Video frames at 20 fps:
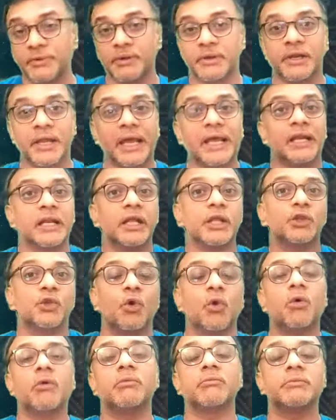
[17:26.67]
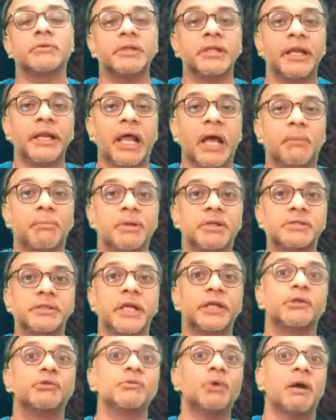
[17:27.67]
rarely though it happens
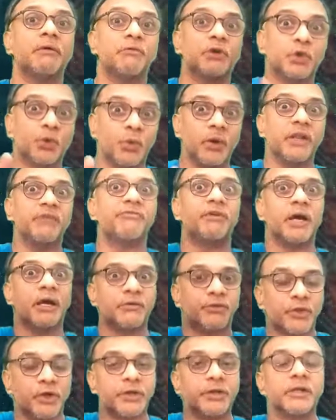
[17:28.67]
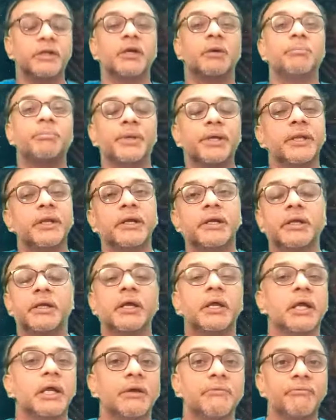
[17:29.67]
that you have a 25 or 30 year period
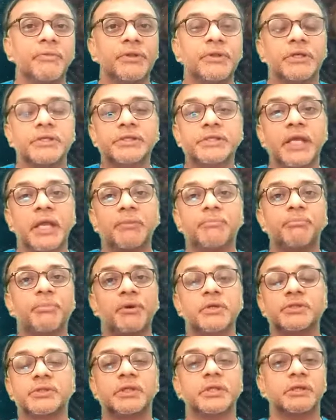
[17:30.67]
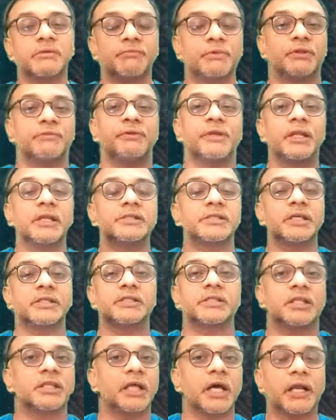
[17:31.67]
with the same person with Venus
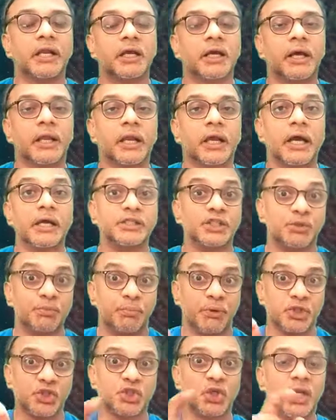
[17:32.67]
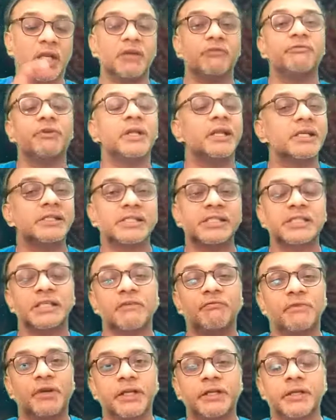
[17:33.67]
as the Dharakaraka, especially if Venus is
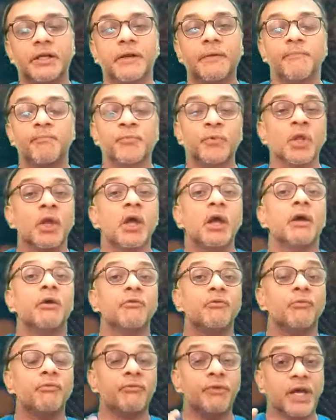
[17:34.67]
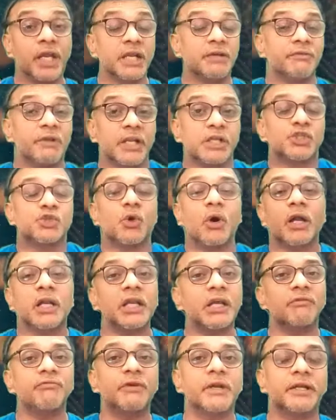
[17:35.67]
afflicted. Very, very
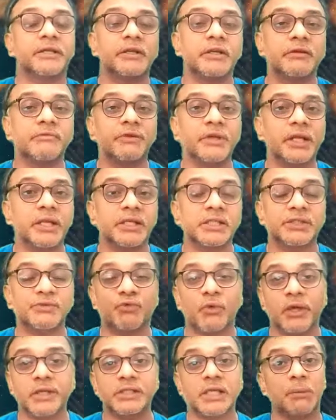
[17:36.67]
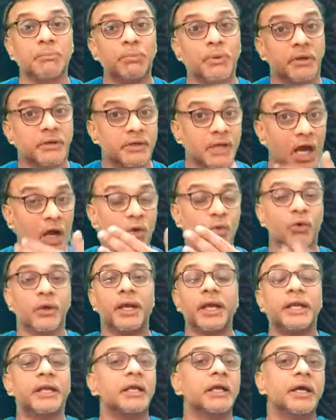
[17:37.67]
strongly afflicted Venus, for example, Rahu
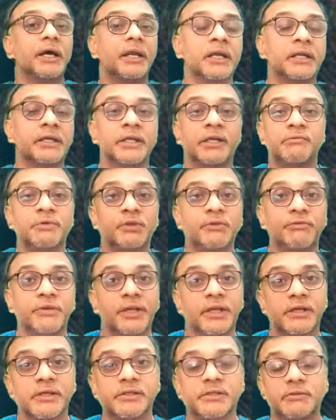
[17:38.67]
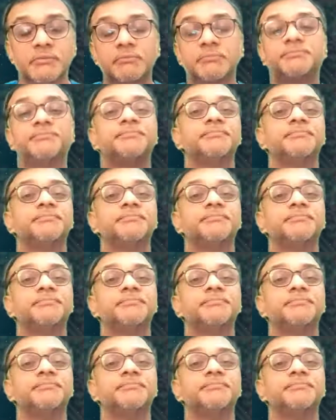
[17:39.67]
getting connected with Venus,